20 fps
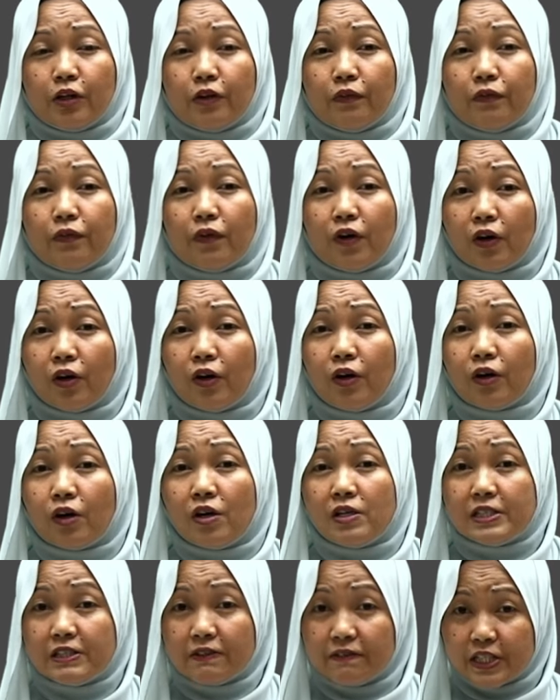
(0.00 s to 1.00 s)
For
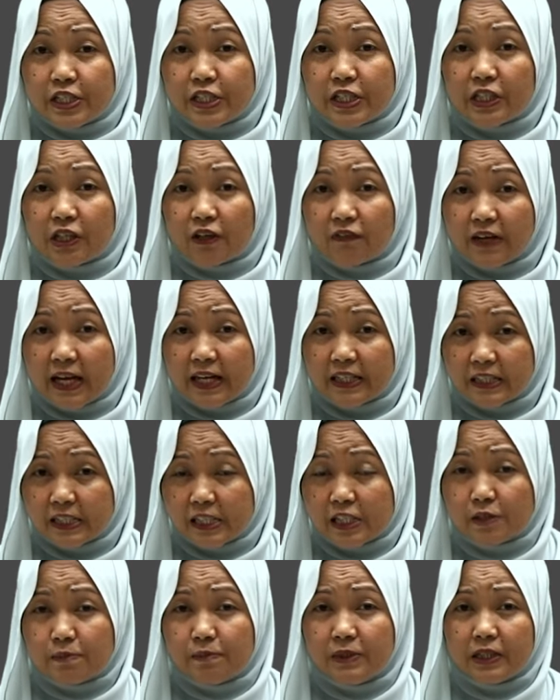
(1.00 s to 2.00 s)
conservation of
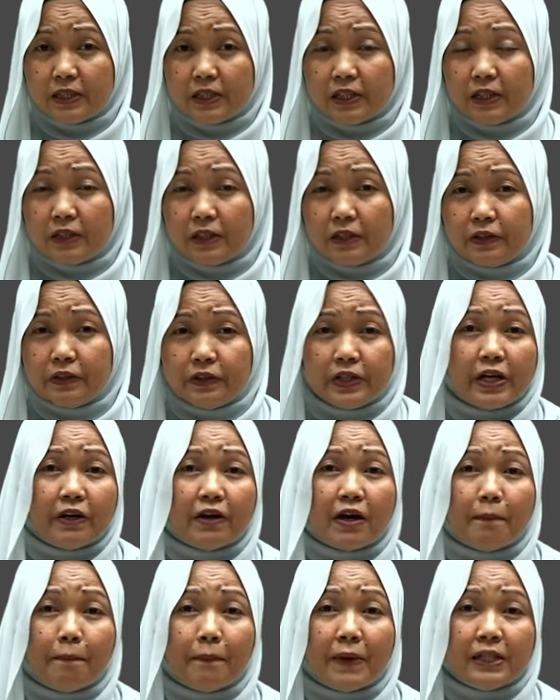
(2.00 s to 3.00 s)
heritage building, there
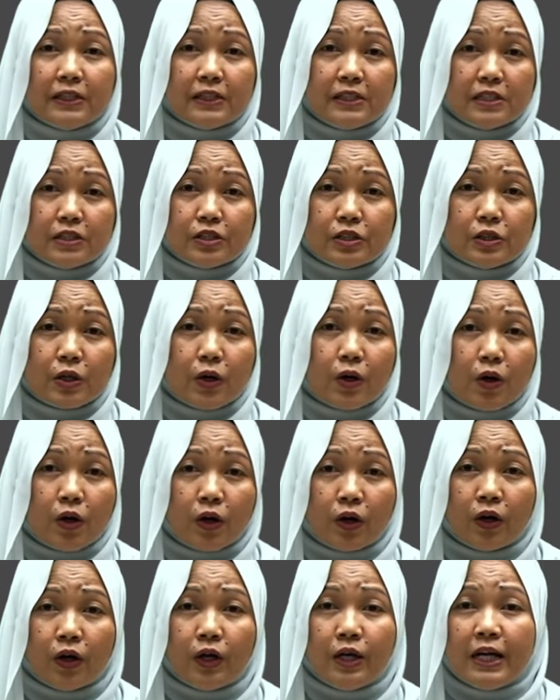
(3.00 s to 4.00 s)
are parties
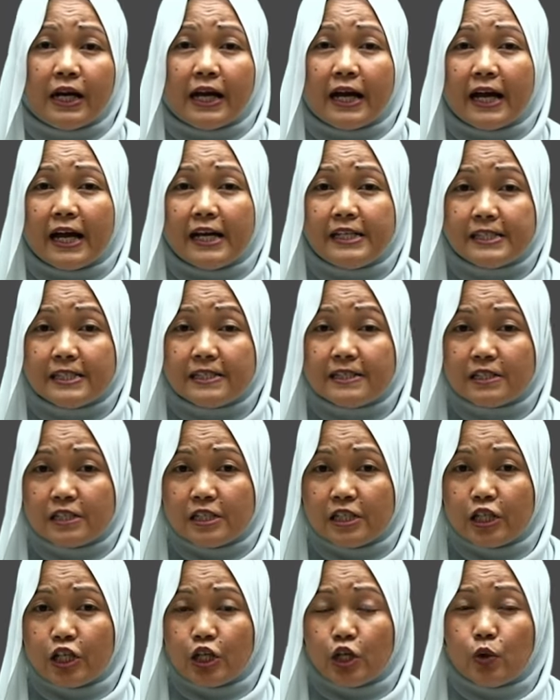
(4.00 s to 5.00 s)
or
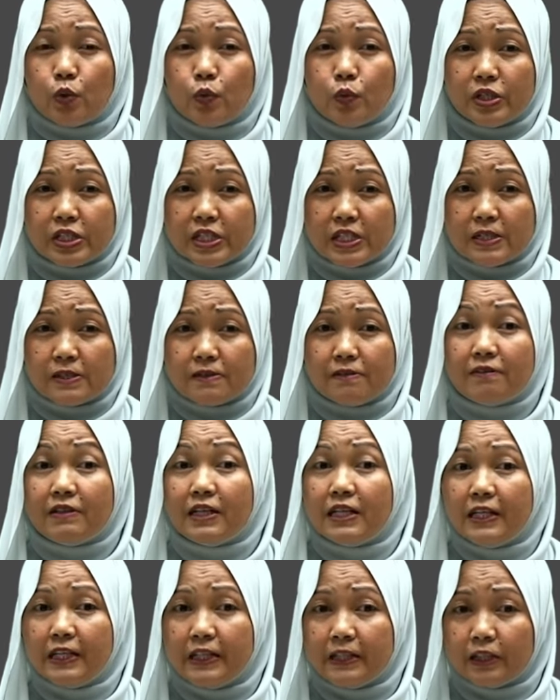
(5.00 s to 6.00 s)
agency which is
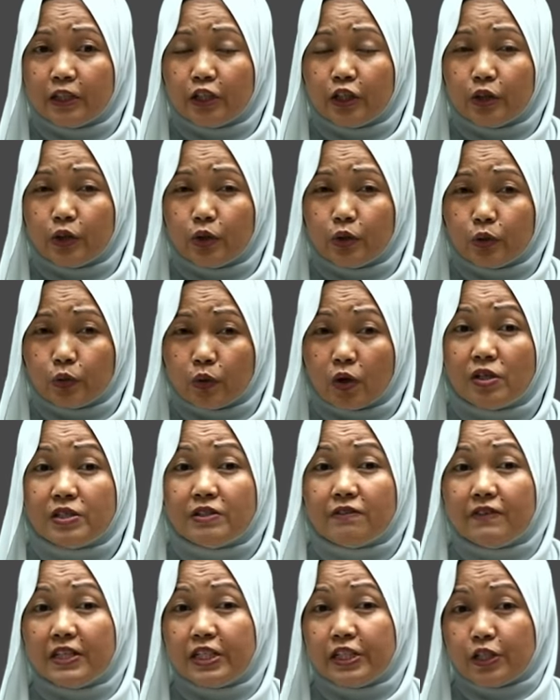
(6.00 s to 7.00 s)
related to
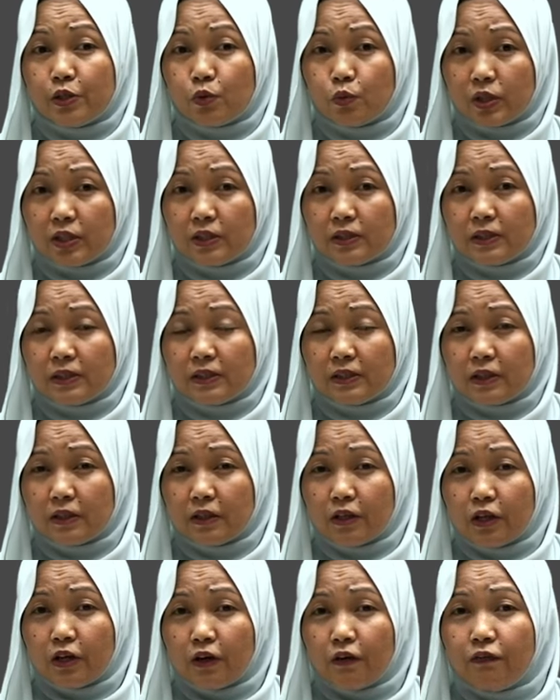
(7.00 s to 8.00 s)
conservation works.
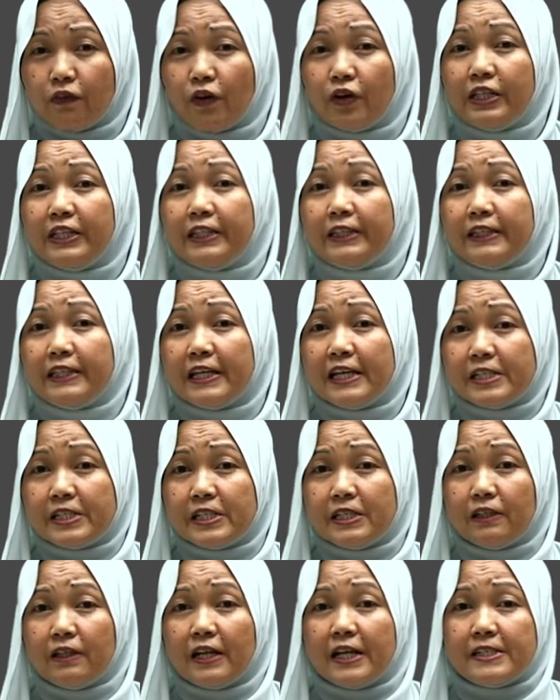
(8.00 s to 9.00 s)
For
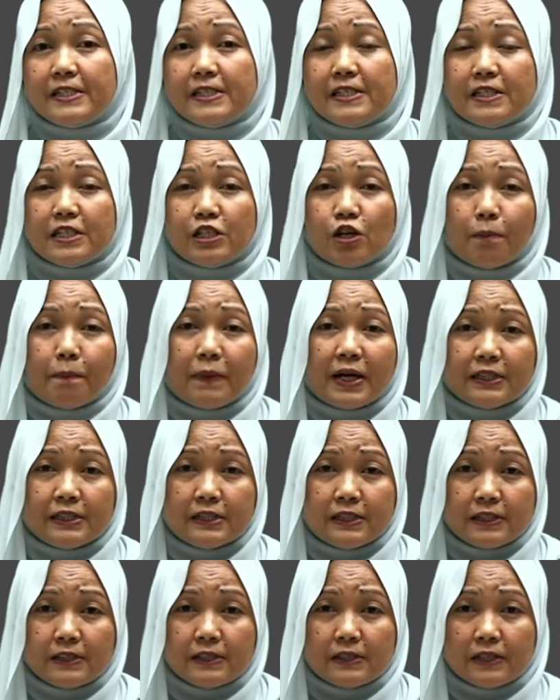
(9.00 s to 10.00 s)
international agency or
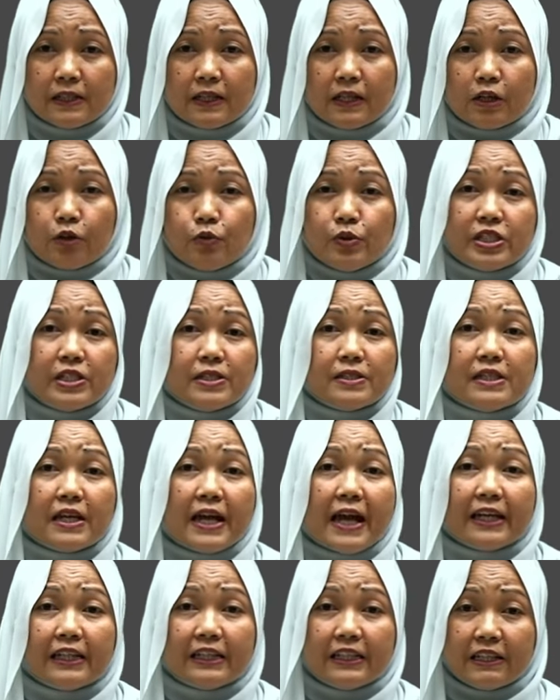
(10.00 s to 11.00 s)
parties, which is
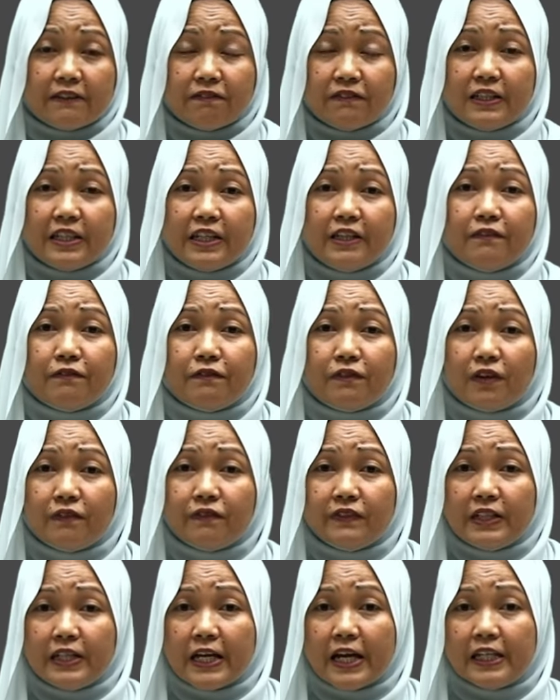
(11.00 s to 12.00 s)
actively involved
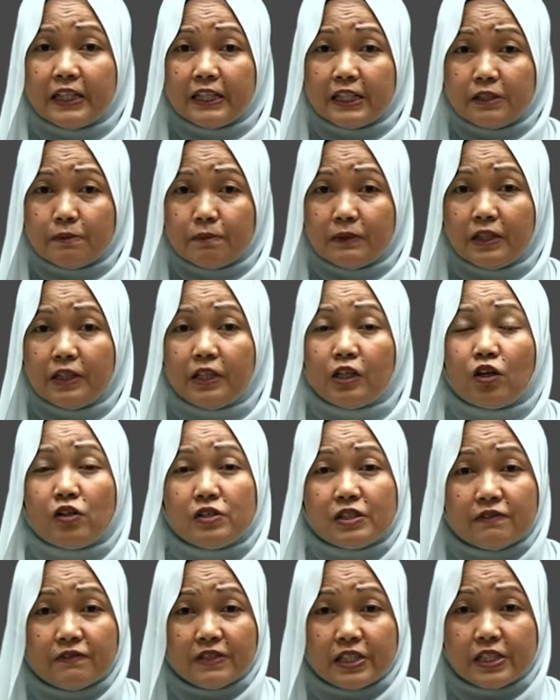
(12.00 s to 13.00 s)
in heritage building
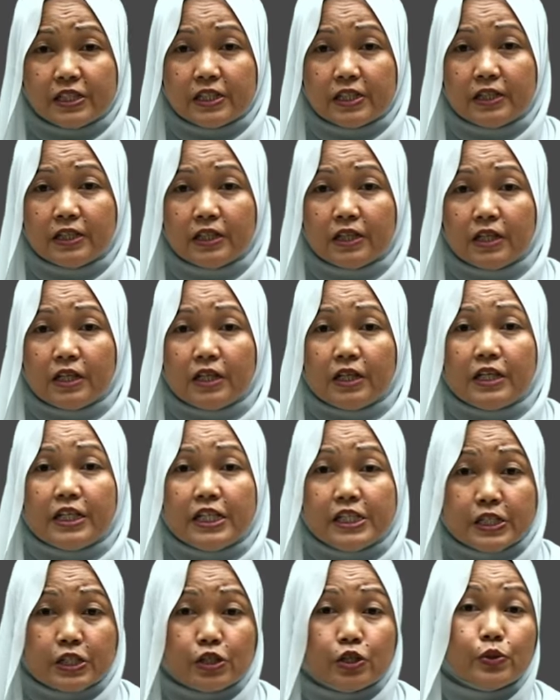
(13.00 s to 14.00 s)
conservation,
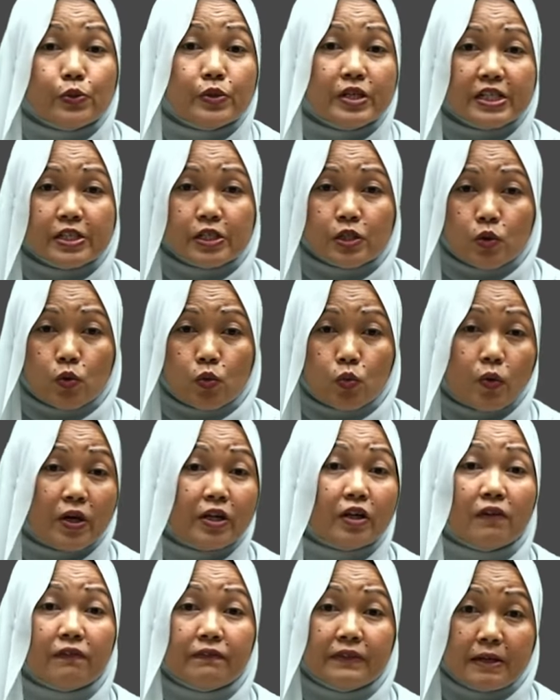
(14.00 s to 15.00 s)
is UNESCO. One
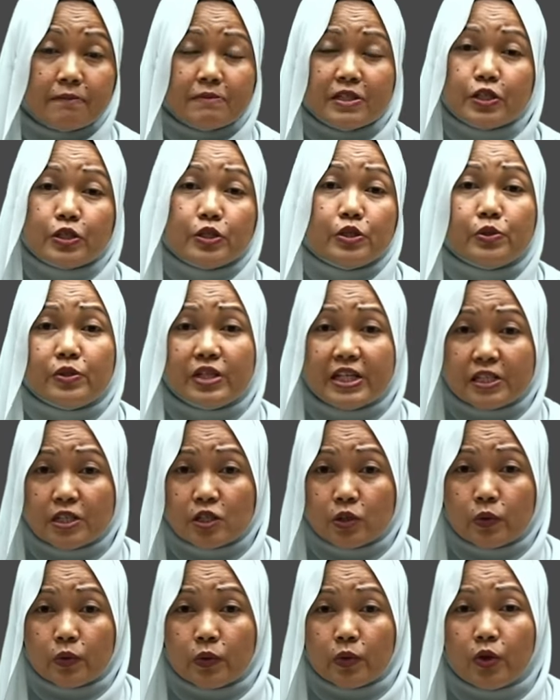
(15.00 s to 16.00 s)
of them is
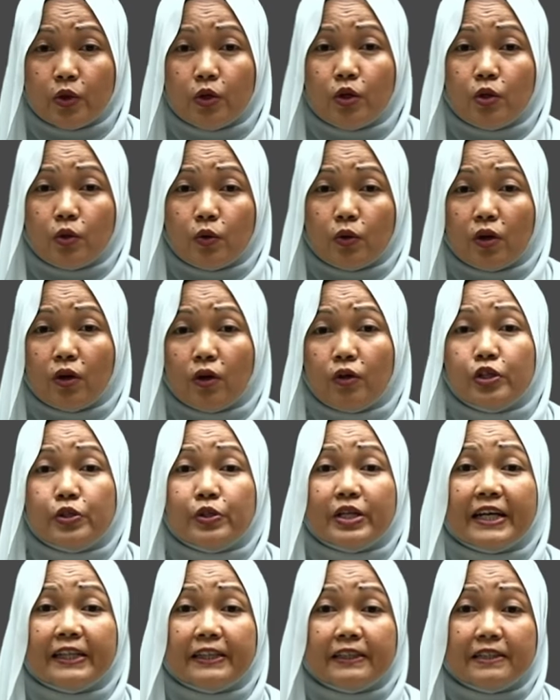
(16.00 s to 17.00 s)
UNESCO, or
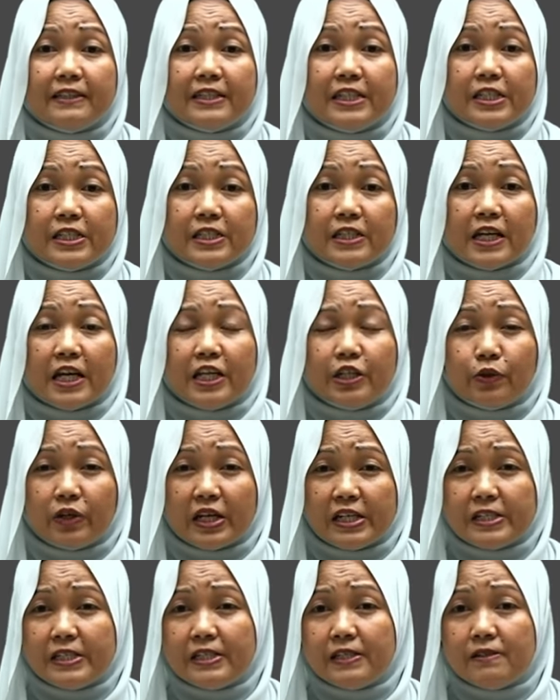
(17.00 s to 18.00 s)
United Nations
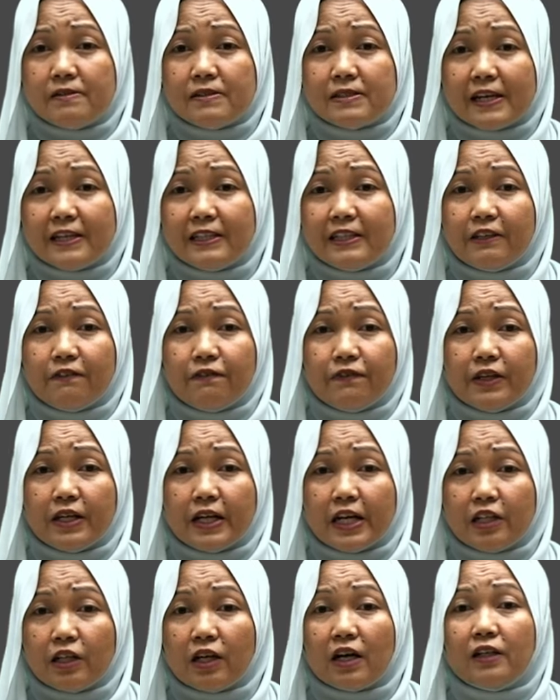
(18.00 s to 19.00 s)
Educational, Scientific
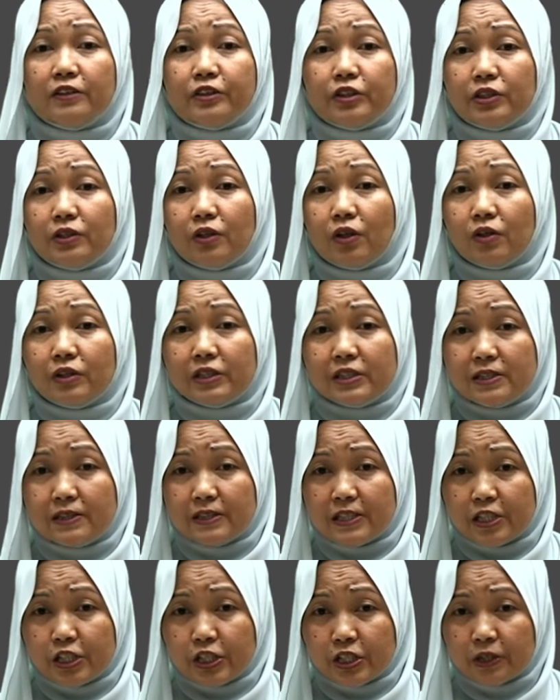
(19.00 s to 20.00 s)
and Cultural
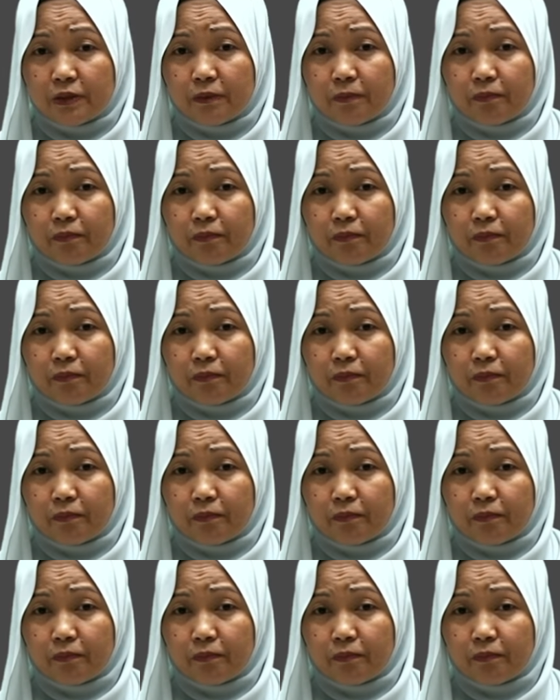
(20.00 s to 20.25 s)
Organization.